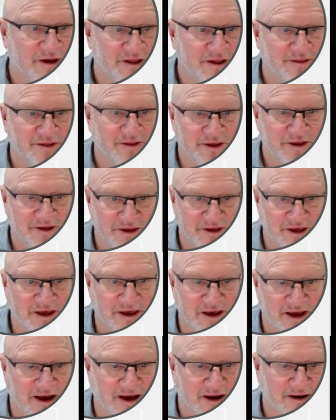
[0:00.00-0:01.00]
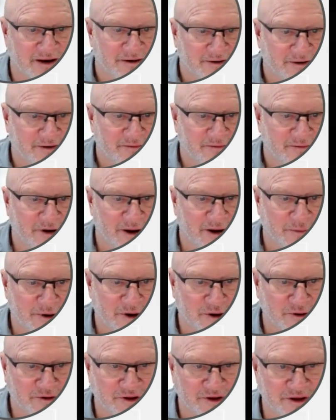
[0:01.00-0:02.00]
the year, right? We've
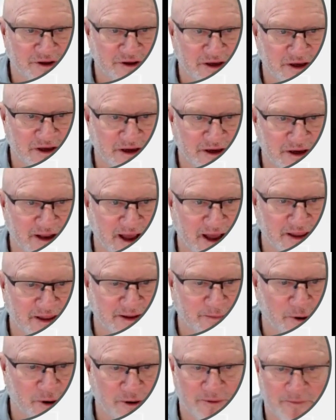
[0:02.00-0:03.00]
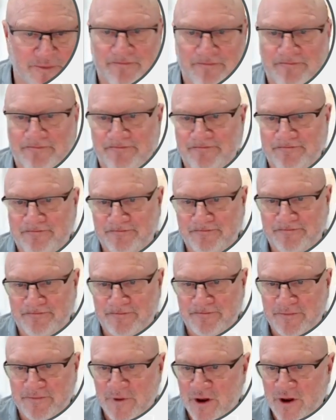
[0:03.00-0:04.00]
got the year down the bottom.
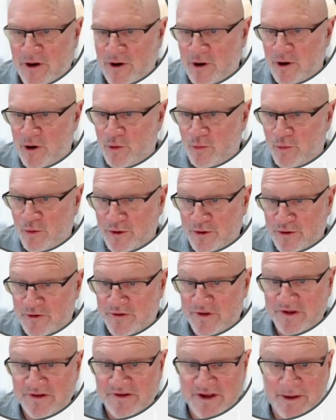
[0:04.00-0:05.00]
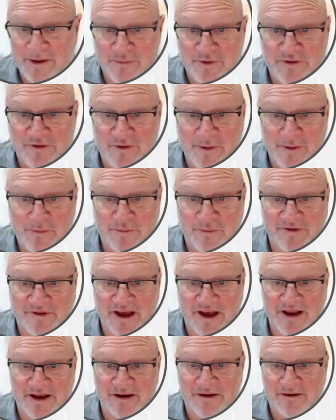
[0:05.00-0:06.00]
What do these numbers
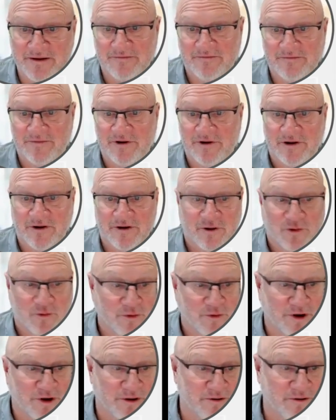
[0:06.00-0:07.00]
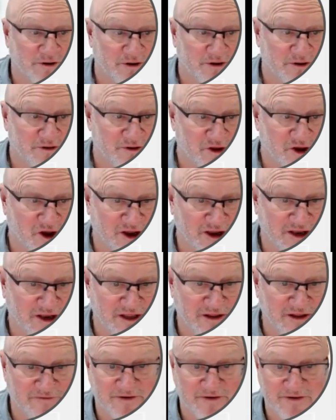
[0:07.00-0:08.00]
represent? Well,
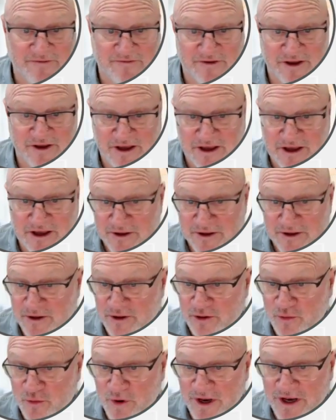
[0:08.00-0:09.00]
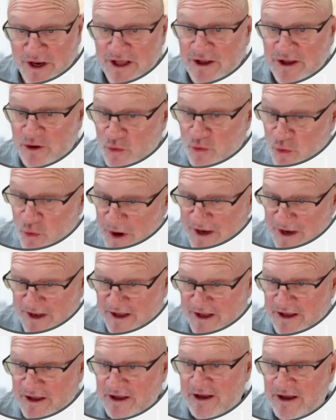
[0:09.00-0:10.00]
1950 to
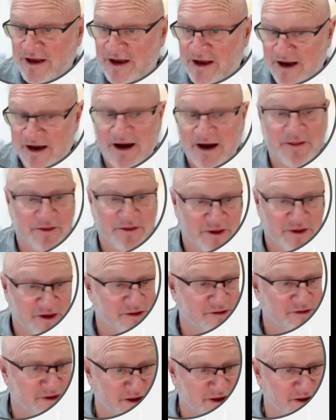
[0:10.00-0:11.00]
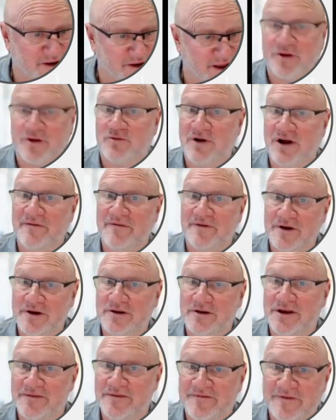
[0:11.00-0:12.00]
2020 are the years that the
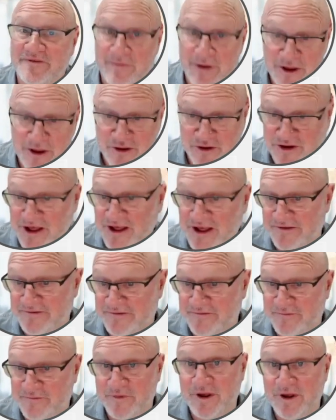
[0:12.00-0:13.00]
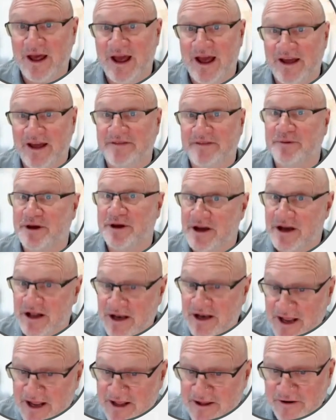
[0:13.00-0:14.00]
graphical information has been
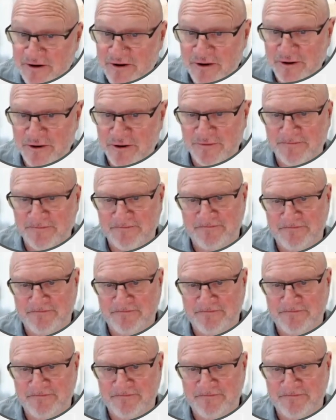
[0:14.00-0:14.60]
collected on.